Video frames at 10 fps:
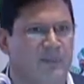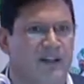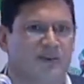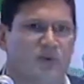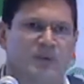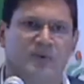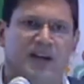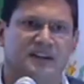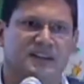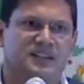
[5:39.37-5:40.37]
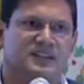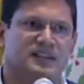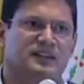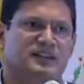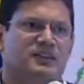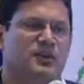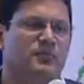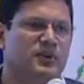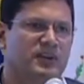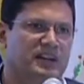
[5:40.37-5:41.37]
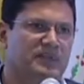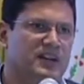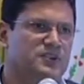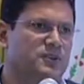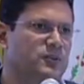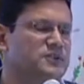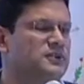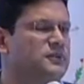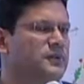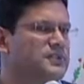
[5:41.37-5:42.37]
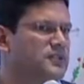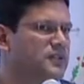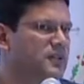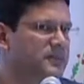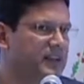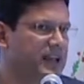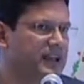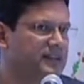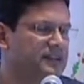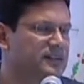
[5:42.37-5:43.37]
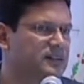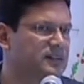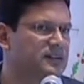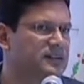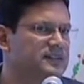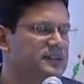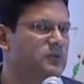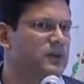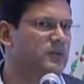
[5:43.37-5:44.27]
But when we are teaching computer animation, we should switch to something else. This is